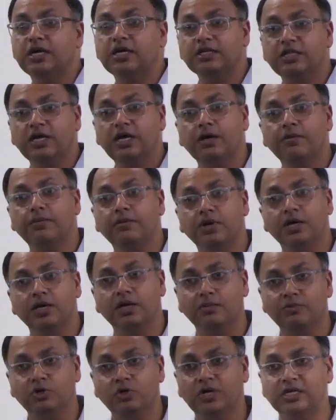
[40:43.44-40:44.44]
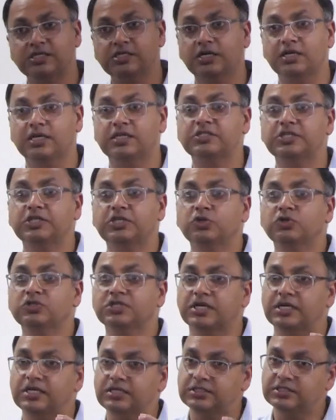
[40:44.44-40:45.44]
are the amino acid
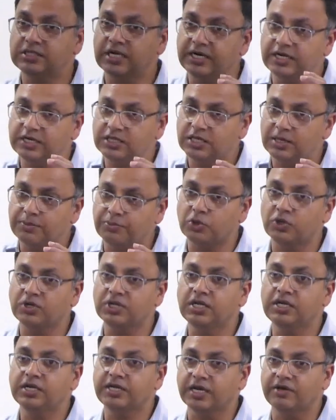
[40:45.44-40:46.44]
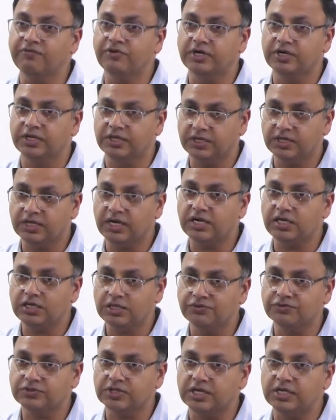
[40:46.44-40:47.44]
residues inside the protein cavity,
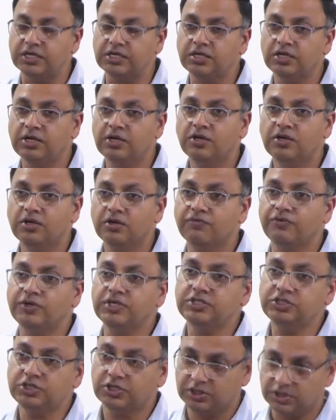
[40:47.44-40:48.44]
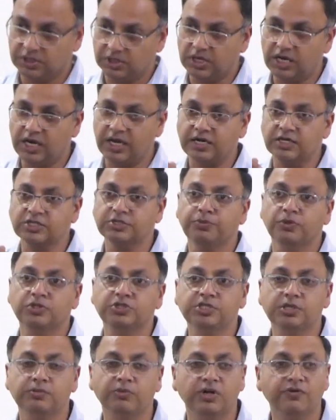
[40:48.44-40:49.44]
active site, which are
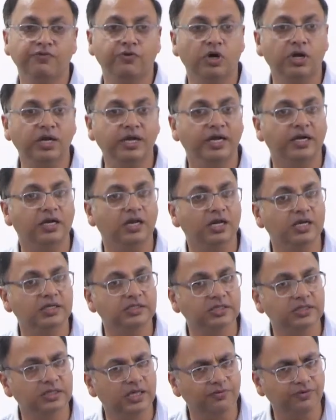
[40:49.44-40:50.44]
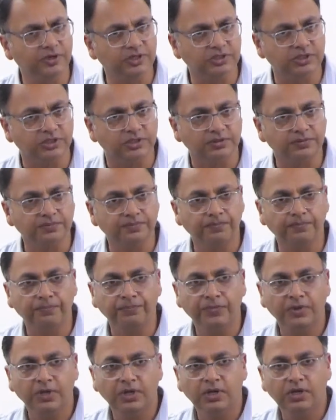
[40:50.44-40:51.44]
responsible for catalyzing the function,
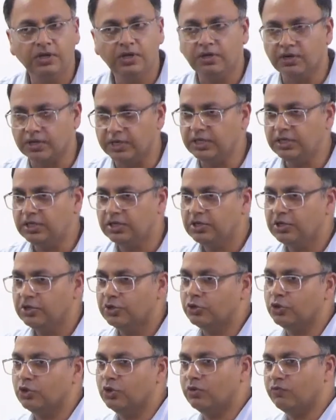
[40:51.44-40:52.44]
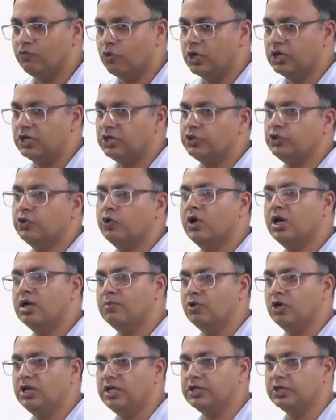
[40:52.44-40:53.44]
right? You want
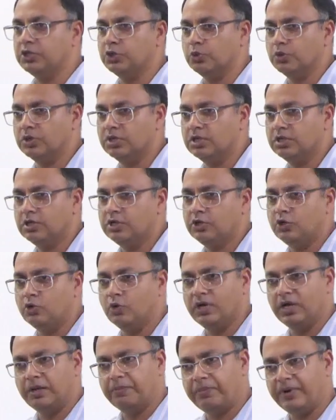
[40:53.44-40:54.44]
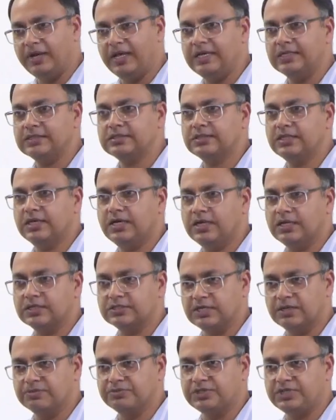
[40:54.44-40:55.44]
your molecule to replace the
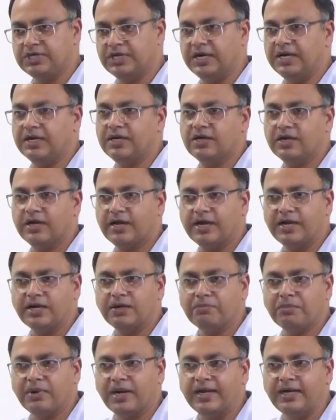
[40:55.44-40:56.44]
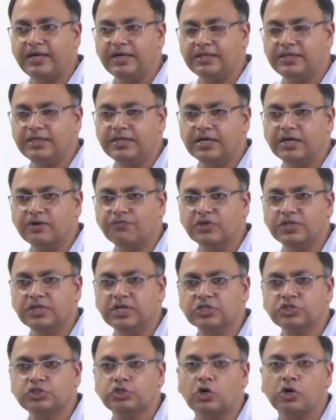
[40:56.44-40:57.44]
substrate and bind there
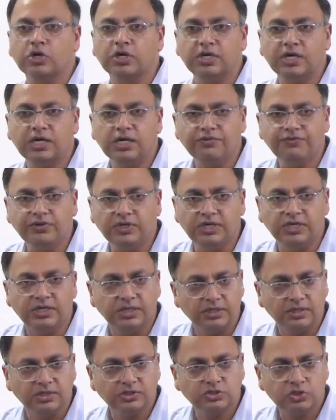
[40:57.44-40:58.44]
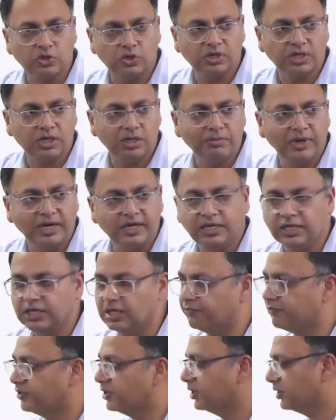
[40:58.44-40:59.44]
with a stronger affinity, stronger
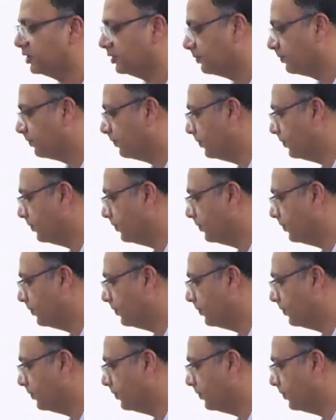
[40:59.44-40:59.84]
binding affinity.